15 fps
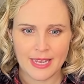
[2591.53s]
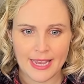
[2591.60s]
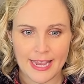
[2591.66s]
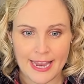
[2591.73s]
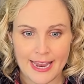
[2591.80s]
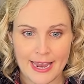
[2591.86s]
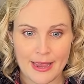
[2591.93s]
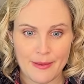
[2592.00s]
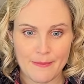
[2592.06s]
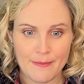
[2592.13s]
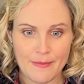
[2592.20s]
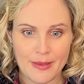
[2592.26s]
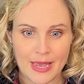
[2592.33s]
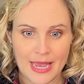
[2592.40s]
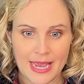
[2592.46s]

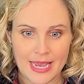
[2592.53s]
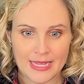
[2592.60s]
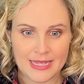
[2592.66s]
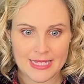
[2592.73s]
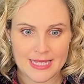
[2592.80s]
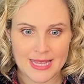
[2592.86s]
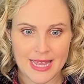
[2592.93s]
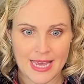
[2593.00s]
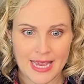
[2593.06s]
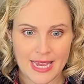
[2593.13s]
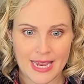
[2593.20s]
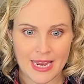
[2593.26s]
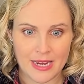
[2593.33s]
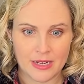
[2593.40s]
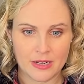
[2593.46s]
and
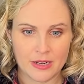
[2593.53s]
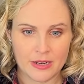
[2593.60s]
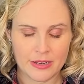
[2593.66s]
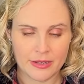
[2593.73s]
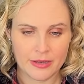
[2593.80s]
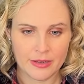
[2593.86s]
then